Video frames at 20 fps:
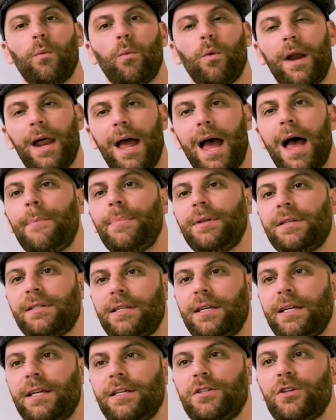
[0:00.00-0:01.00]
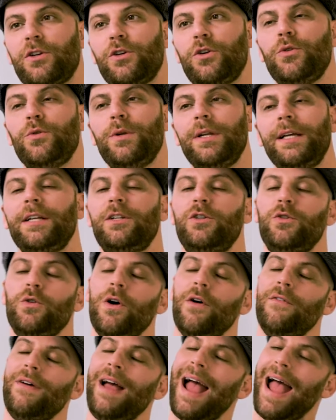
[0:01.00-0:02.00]
what happens is you need
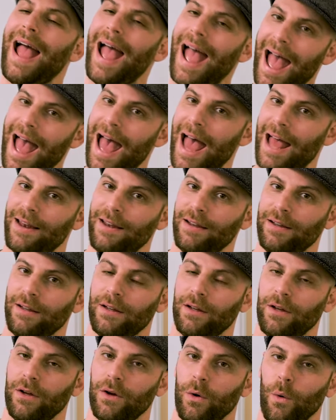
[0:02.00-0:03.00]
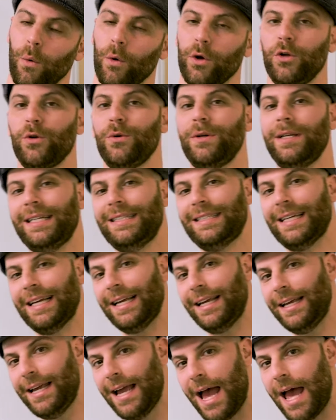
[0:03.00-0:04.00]
to have had or you need to
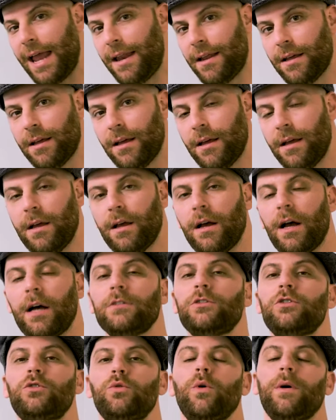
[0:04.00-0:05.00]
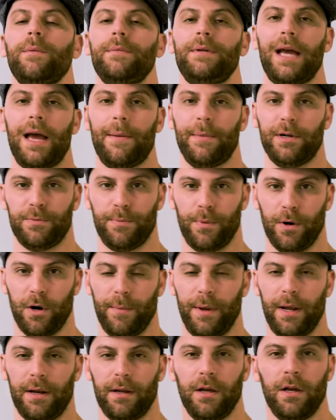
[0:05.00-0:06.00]
get a storm damage
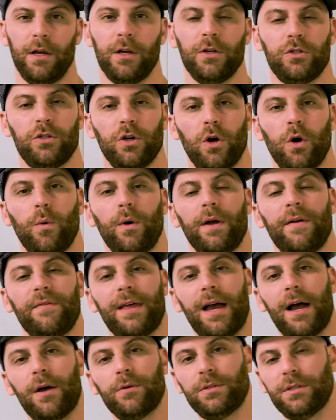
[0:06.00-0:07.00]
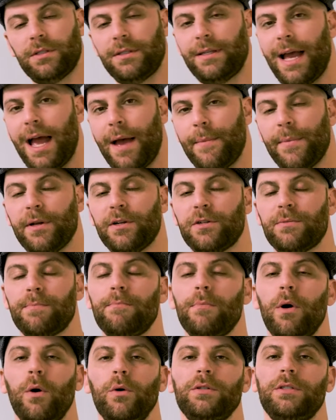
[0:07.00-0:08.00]
permit. So if the house is damaged,
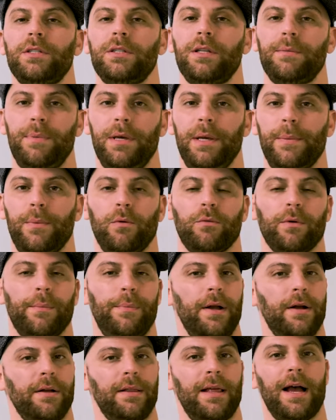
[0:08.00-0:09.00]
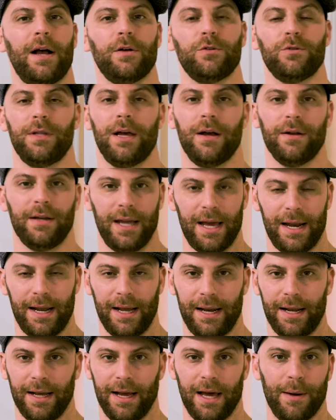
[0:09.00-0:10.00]
most of the people repair the house without
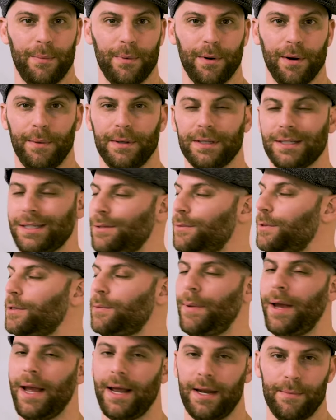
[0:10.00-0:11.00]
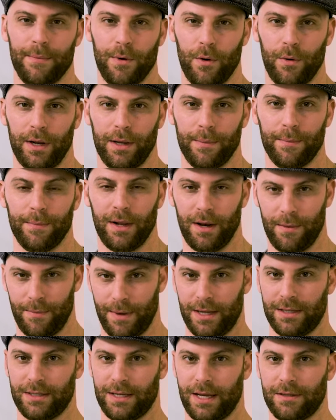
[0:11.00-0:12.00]
getting any kind of permits because it was pandemonium and it
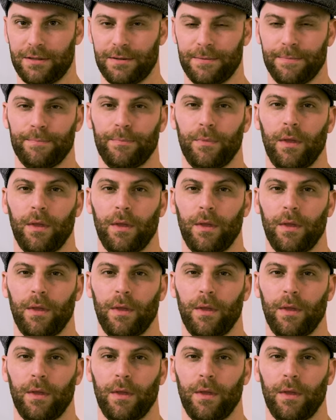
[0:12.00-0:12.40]
makes sense